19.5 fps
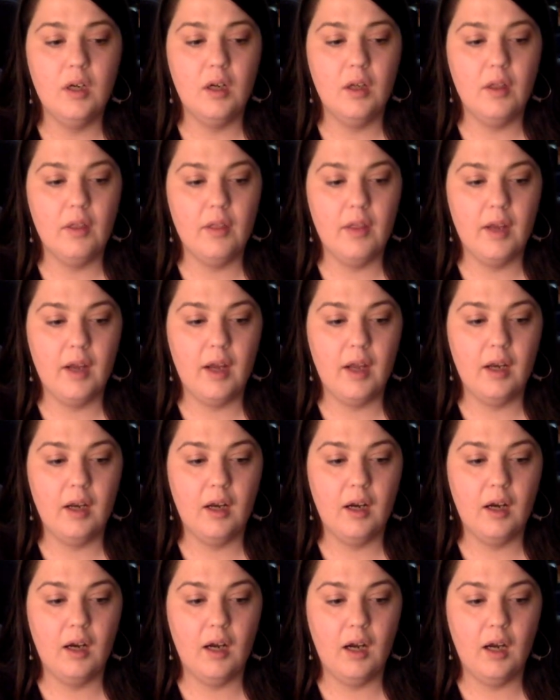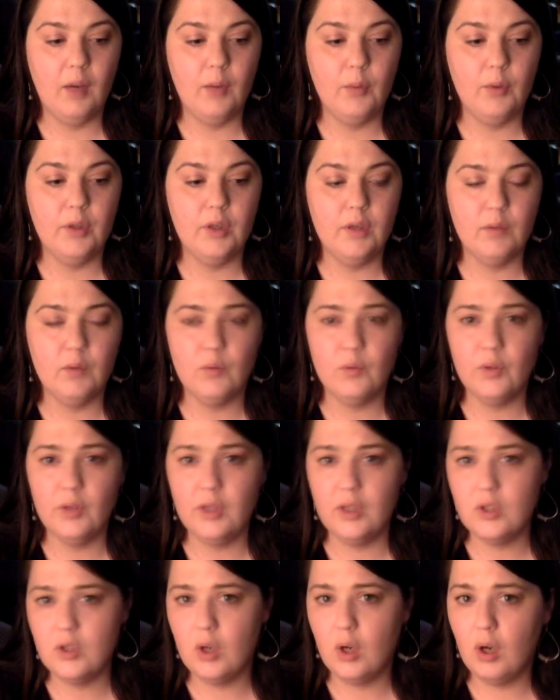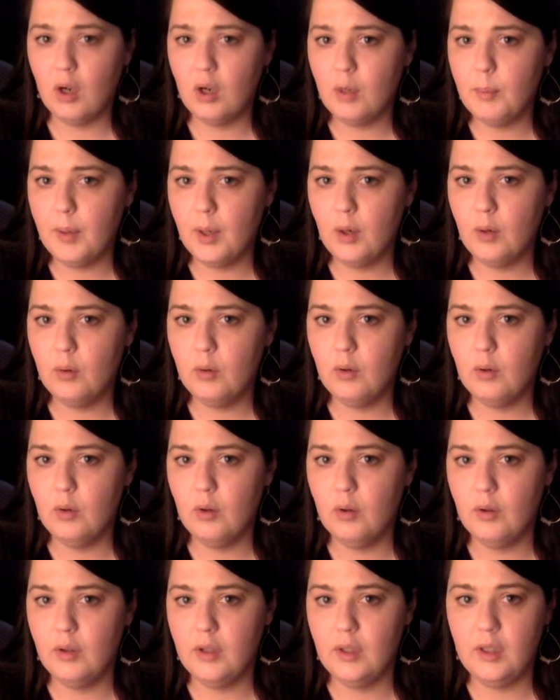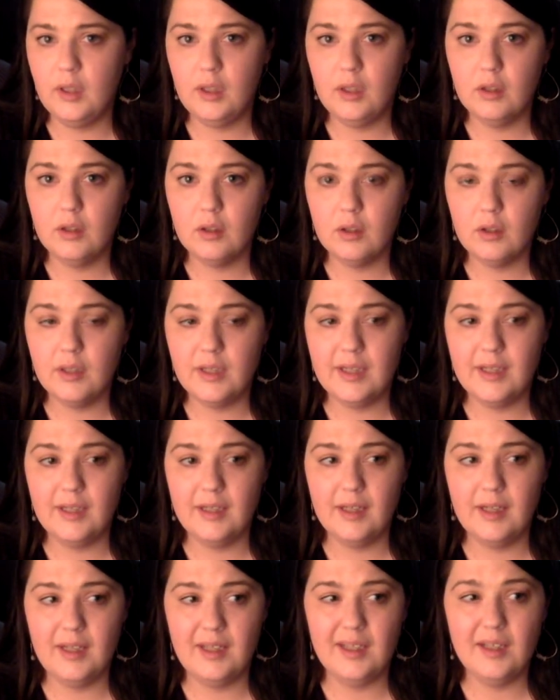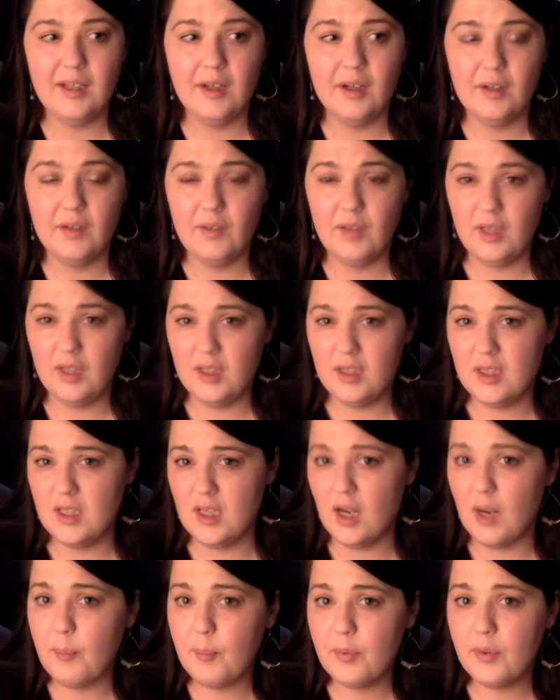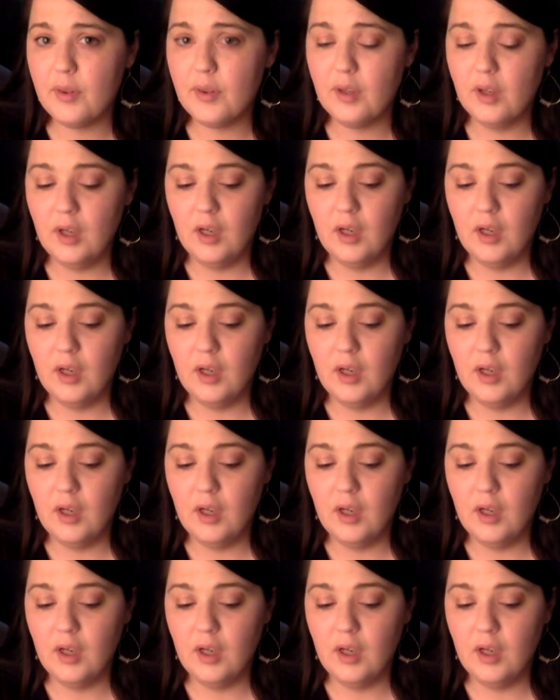that I would never really talk about on here in any kind of in-depth,